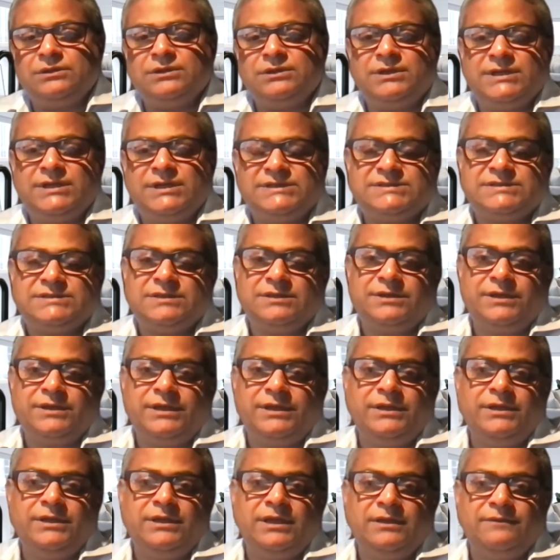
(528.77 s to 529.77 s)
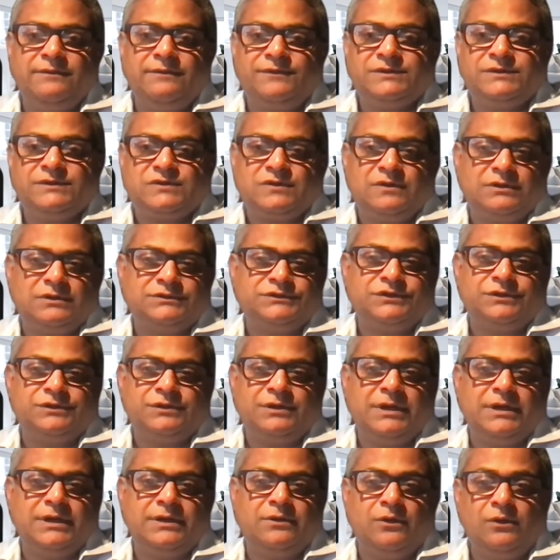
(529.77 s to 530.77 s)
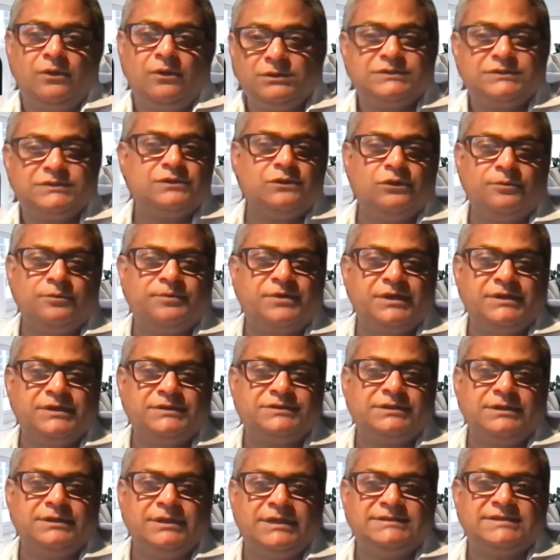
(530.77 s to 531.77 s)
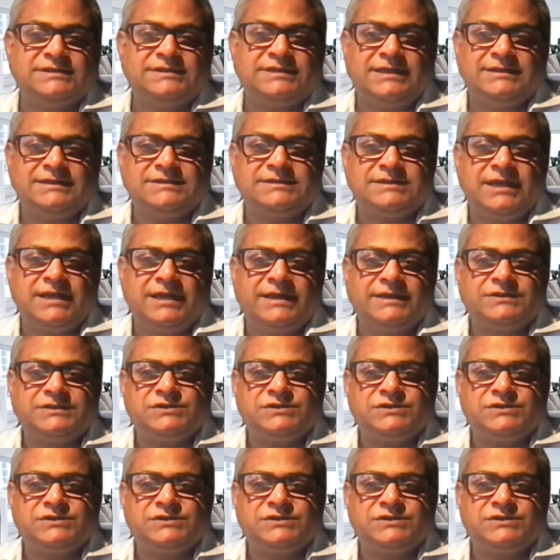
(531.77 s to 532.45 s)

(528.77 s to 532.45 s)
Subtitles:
the necessary infrastructure and also operationalize that stack.